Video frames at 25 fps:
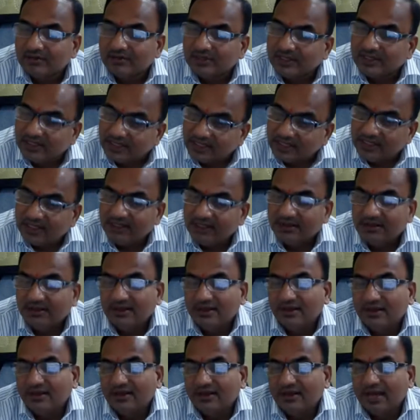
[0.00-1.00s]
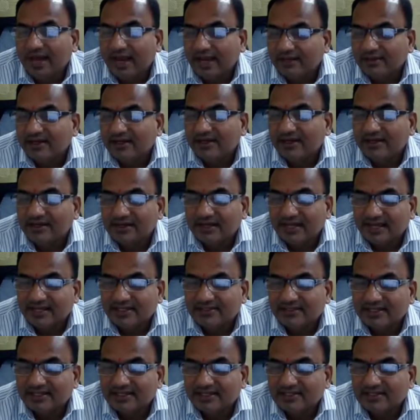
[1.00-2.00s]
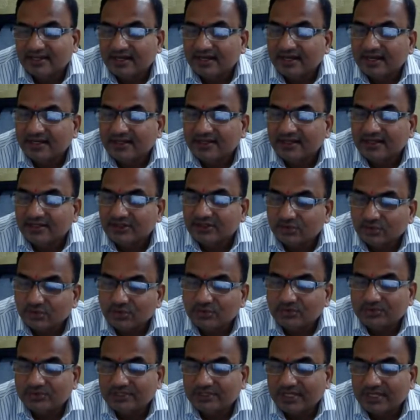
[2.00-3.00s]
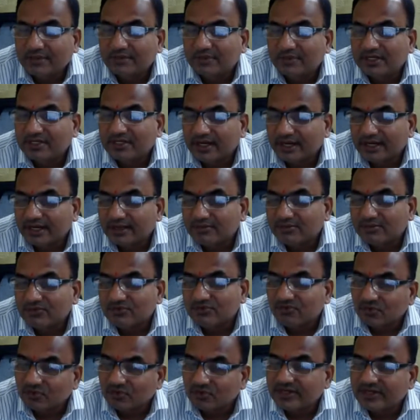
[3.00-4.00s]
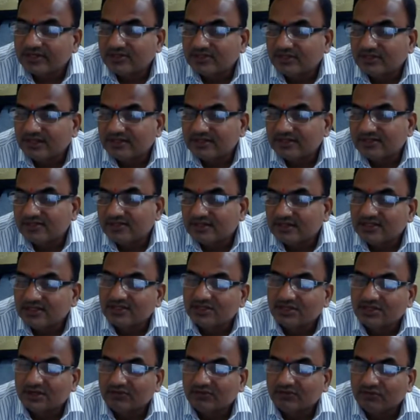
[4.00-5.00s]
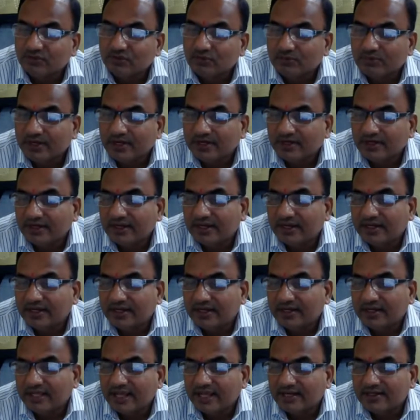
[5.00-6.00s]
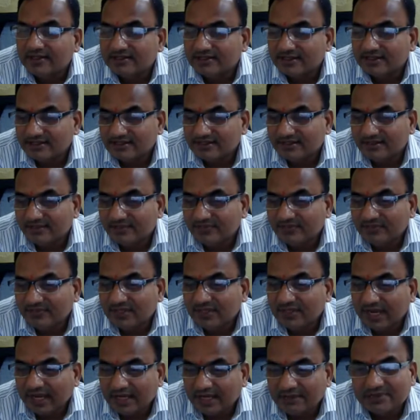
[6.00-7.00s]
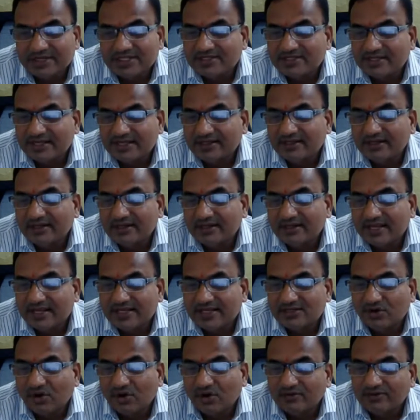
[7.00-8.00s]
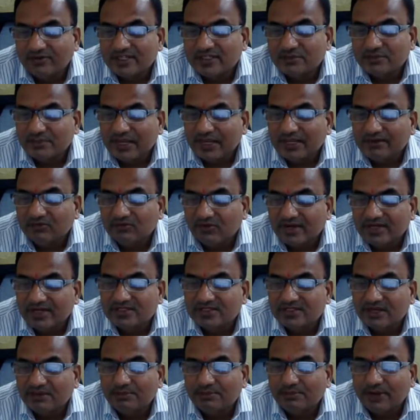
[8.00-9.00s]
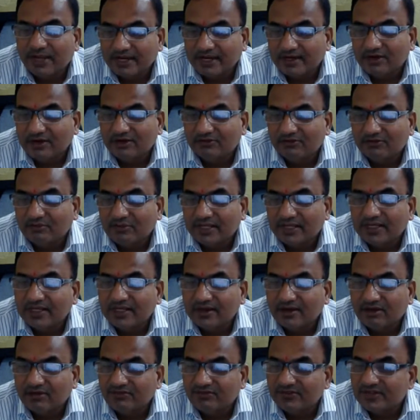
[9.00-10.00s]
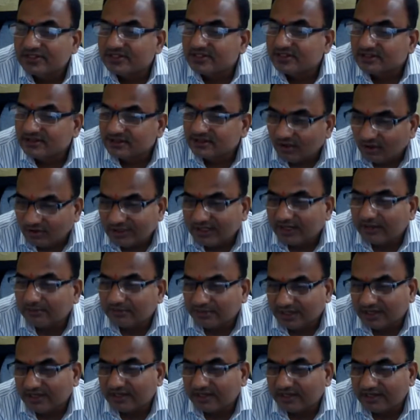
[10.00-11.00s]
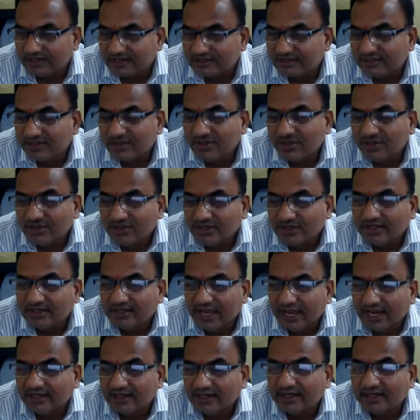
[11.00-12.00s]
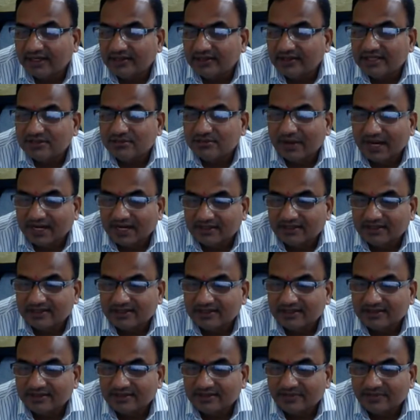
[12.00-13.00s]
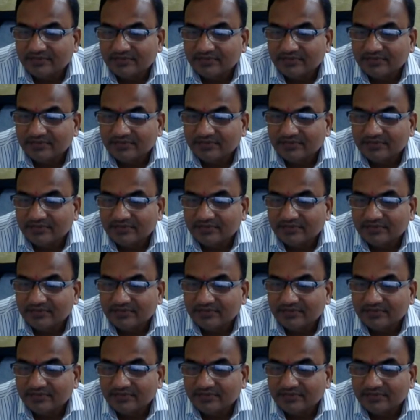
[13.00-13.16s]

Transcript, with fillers: he handled cases relating to cyber crimes, forensics, digital footprinting, and analysis. I must say that he has always been one step ahead of many of his contemporaries in handling these matters.